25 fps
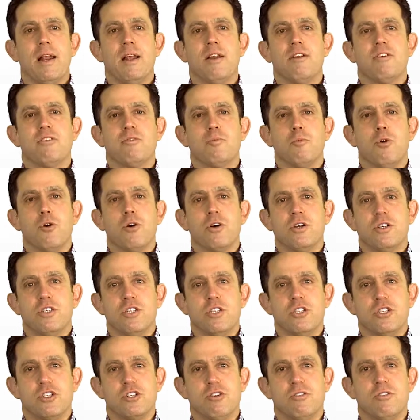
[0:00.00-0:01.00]
lender's mortgage
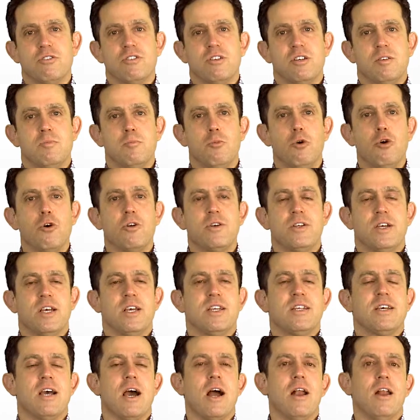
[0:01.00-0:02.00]
insurance in more
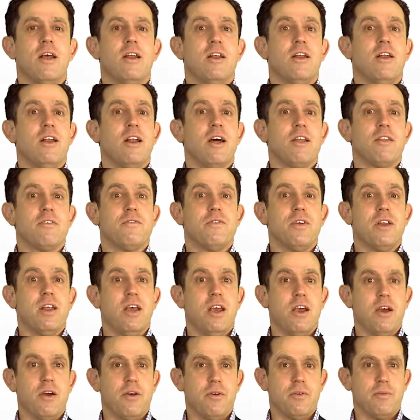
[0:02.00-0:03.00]
detail in another
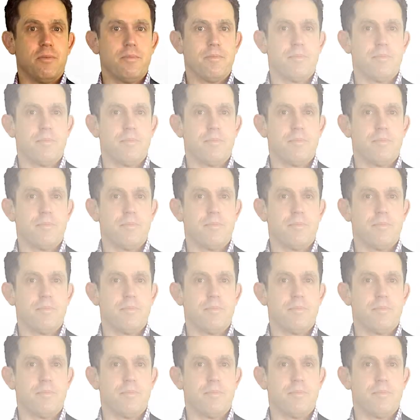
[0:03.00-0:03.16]
video.